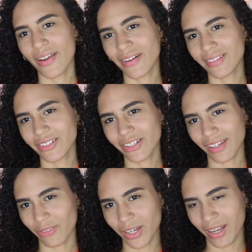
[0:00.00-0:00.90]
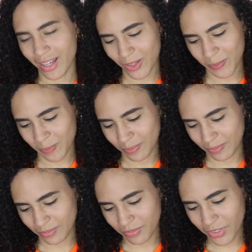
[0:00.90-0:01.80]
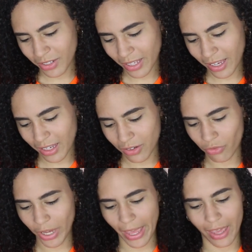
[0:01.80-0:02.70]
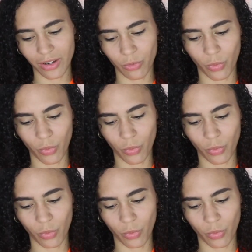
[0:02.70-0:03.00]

they're all dirty right now. They're like red,